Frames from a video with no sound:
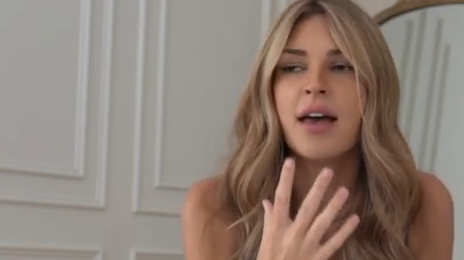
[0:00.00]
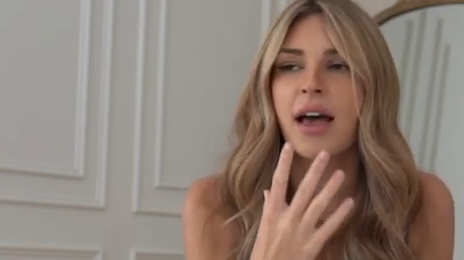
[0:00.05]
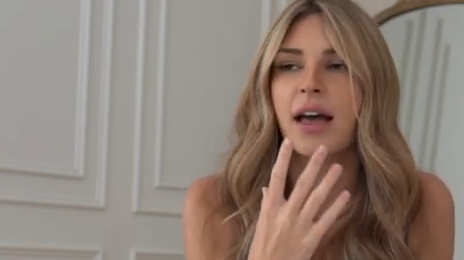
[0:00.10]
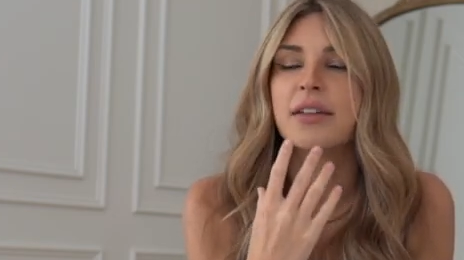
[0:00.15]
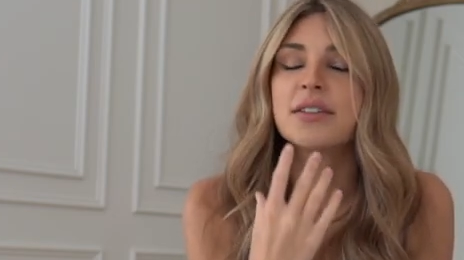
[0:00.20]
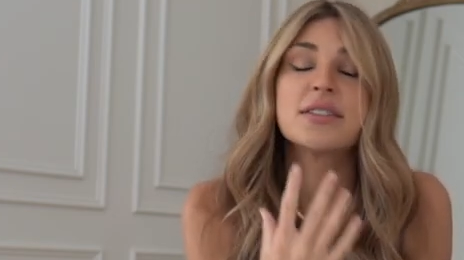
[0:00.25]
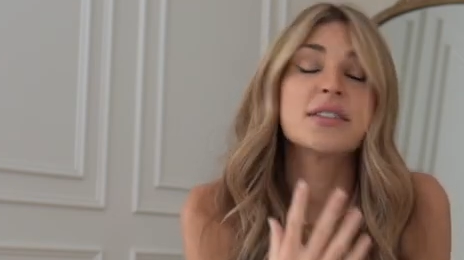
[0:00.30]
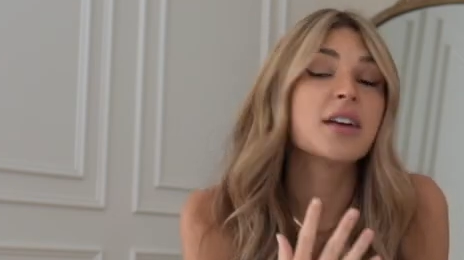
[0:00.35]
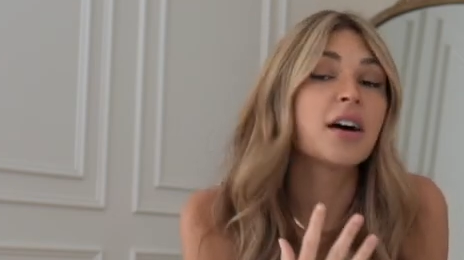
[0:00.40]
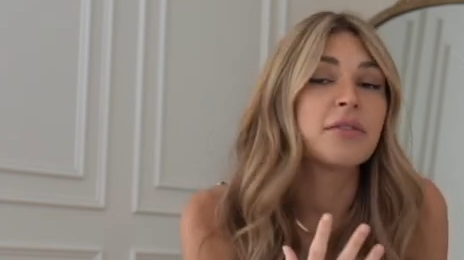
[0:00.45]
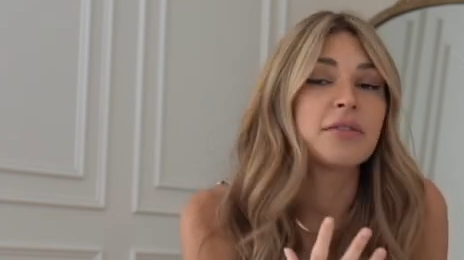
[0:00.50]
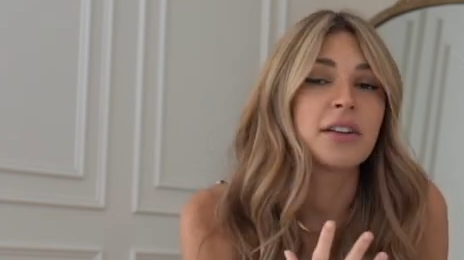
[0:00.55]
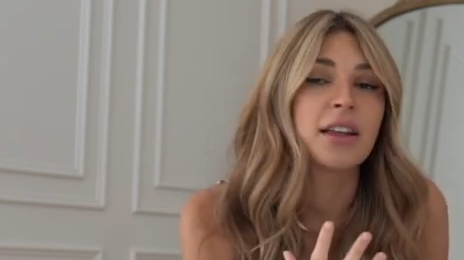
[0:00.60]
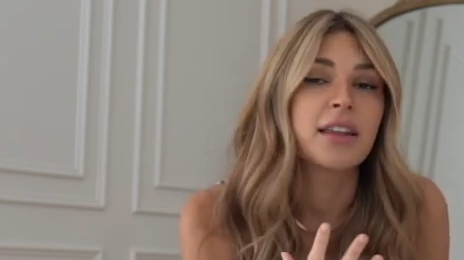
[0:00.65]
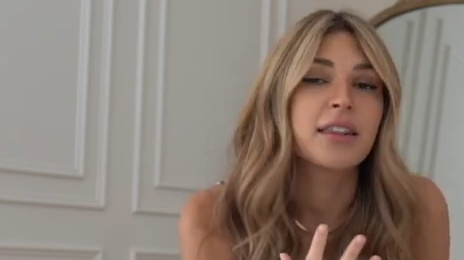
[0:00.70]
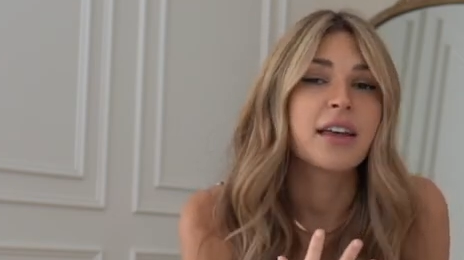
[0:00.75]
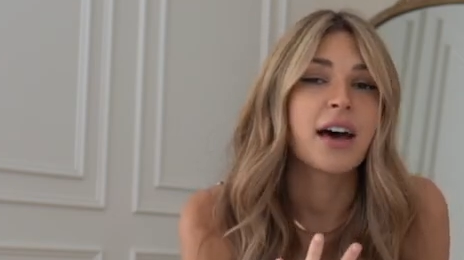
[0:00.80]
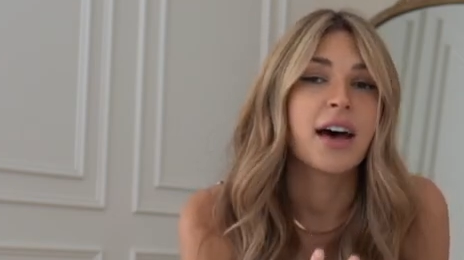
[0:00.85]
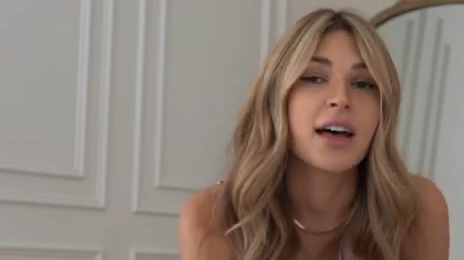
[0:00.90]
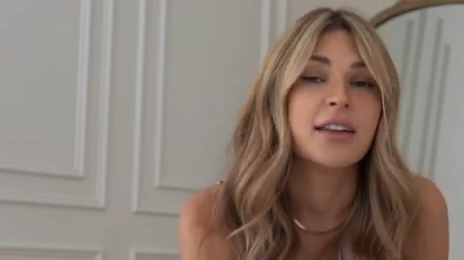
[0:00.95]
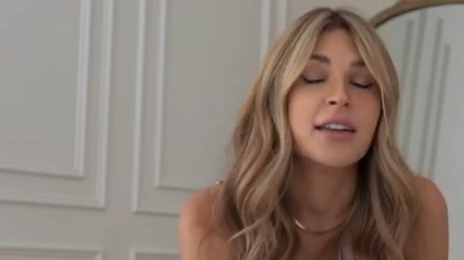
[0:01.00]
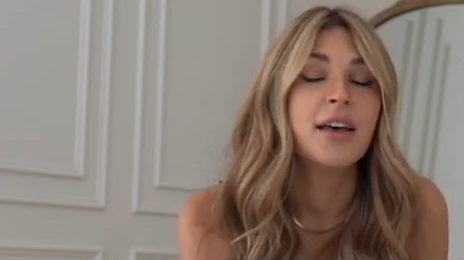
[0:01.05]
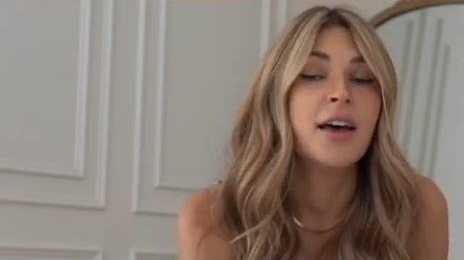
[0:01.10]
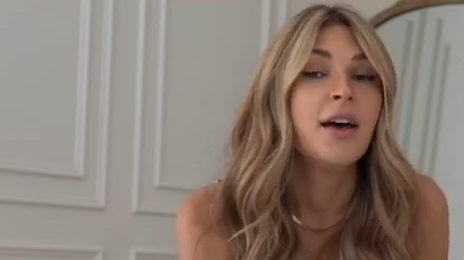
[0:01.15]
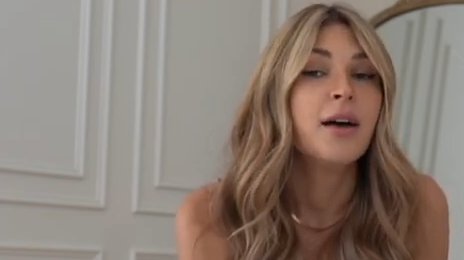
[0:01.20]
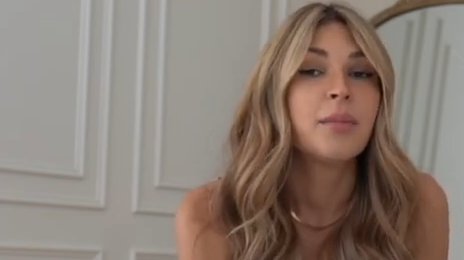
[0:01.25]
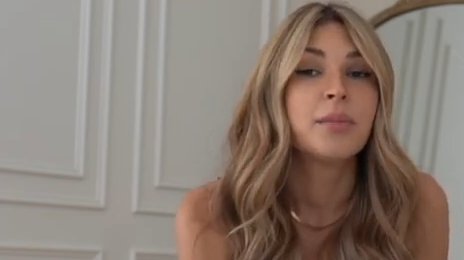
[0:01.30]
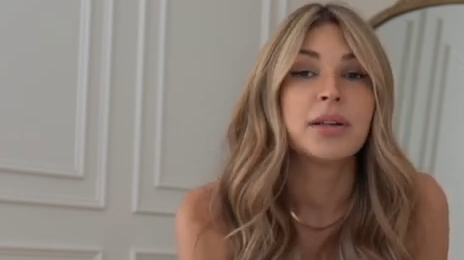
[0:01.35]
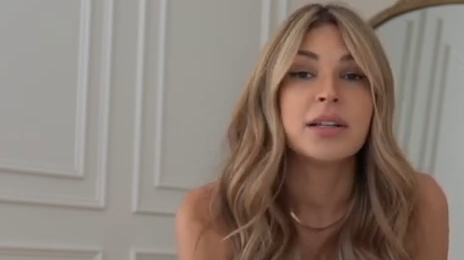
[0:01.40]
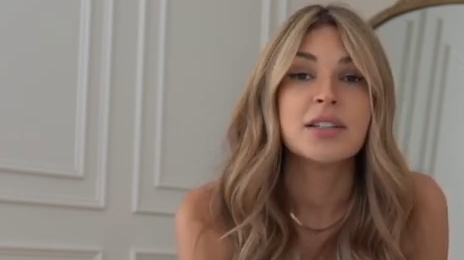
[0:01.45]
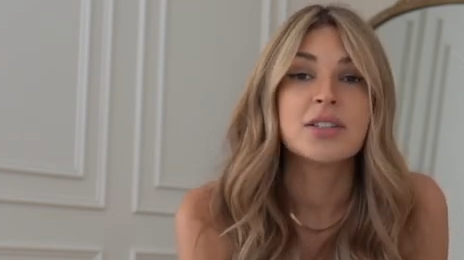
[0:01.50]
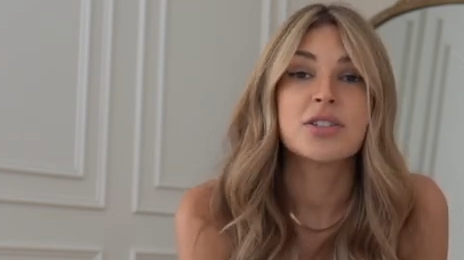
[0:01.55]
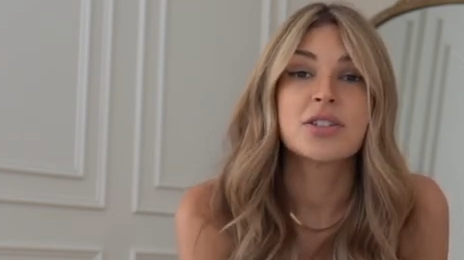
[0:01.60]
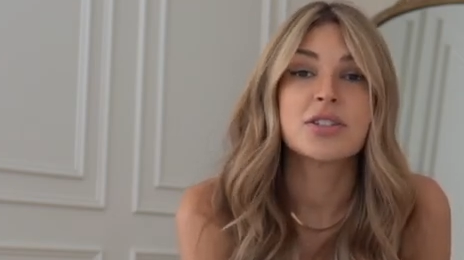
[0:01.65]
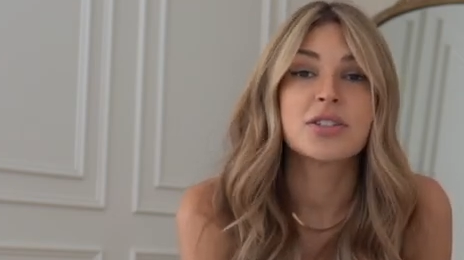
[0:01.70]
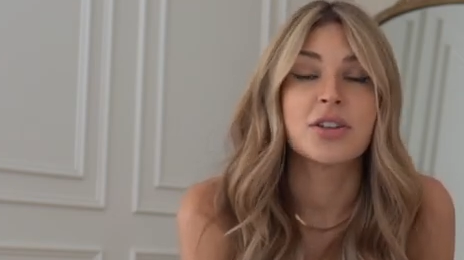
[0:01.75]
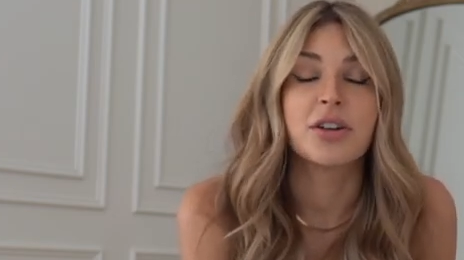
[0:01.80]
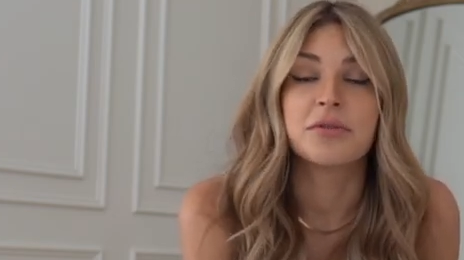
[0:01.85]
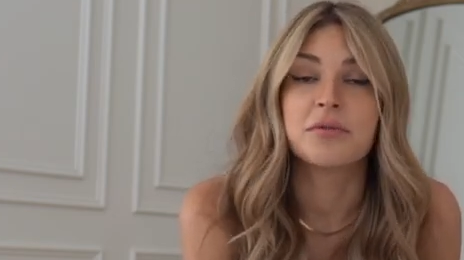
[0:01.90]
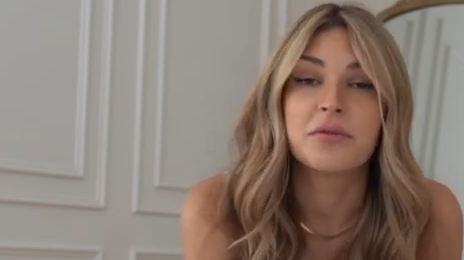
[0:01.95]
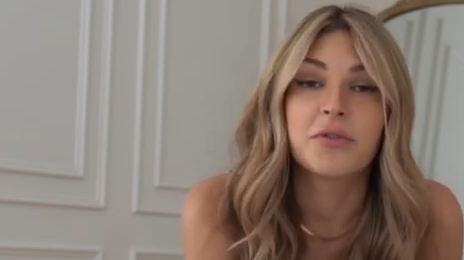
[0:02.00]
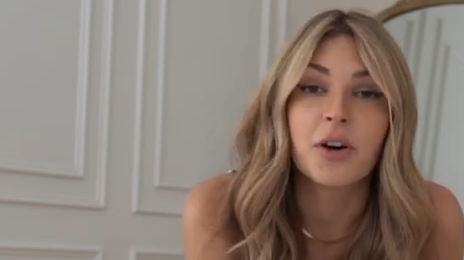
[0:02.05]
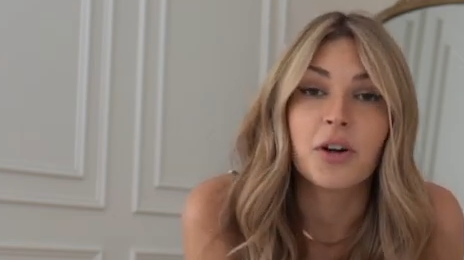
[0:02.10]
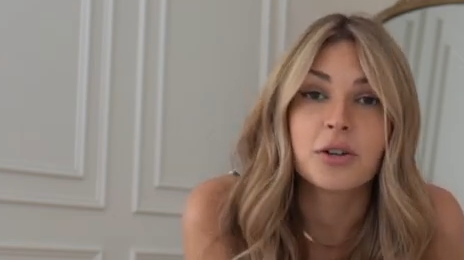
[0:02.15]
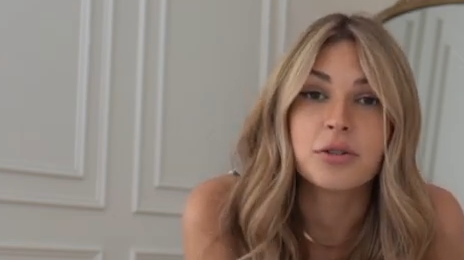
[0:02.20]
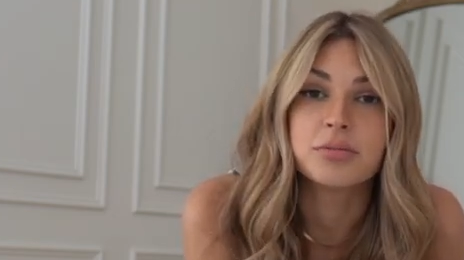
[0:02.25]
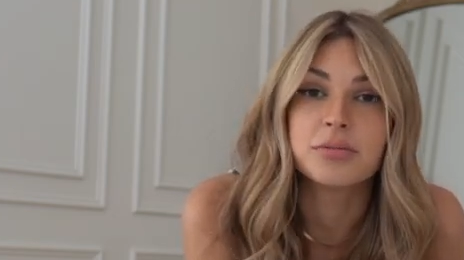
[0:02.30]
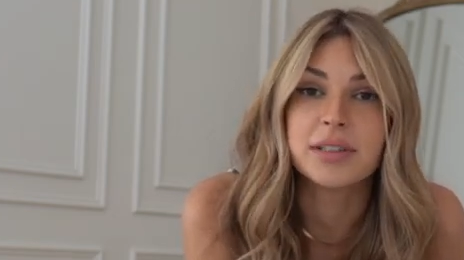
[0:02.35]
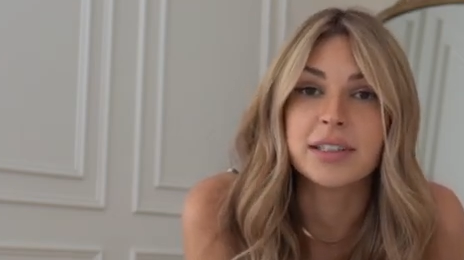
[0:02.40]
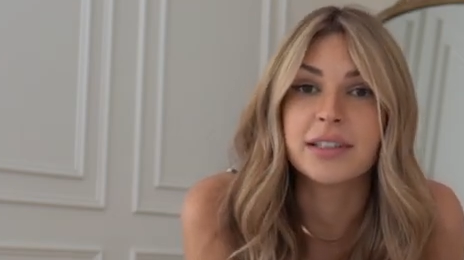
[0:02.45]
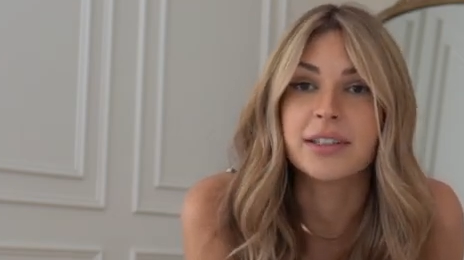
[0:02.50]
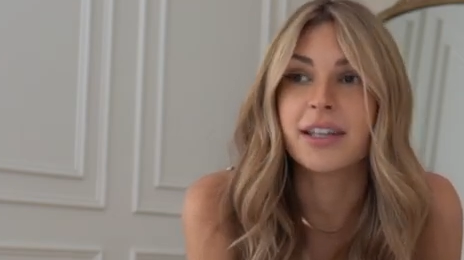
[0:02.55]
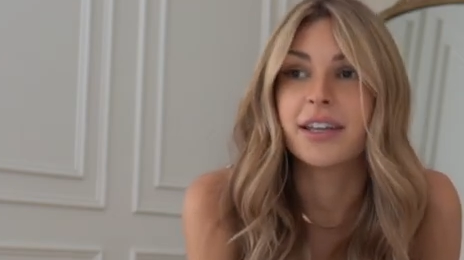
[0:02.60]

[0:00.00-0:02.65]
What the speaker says: and stuff like that, please just unfollow me.